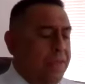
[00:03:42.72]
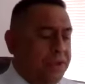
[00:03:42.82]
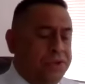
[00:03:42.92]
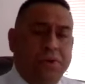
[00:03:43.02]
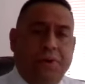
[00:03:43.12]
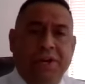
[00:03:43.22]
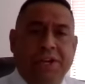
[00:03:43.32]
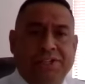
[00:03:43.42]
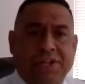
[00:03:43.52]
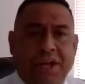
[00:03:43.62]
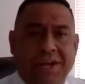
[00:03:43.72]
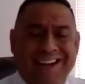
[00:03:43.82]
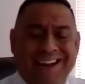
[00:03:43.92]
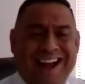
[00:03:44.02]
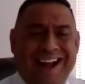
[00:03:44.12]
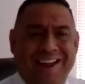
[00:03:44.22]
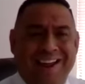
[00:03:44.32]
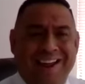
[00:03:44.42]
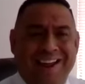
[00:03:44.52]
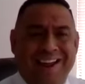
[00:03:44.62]
and the tutoring is done
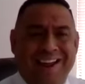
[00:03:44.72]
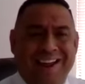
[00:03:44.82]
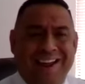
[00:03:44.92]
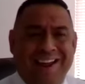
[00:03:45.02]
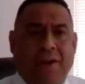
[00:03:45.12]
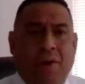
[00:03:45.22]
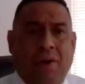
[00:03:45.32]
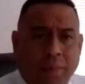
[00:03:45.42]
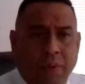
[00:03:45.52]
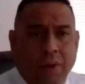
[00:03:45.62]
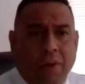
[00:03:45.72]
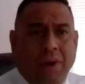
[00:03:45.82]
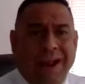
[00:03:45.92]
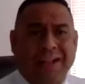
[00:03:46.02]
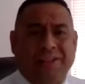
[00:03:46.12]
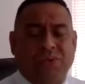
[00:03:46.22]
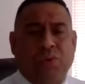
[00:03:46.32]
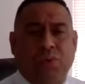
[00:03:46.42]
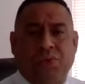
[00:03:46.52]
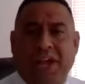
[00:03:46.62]
either at the home or at
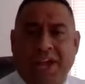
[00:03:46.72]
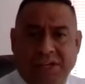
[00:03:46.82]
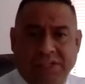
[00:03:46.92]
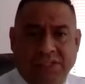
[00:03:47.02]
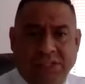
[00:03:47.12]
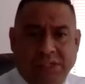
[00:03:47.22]
the school site.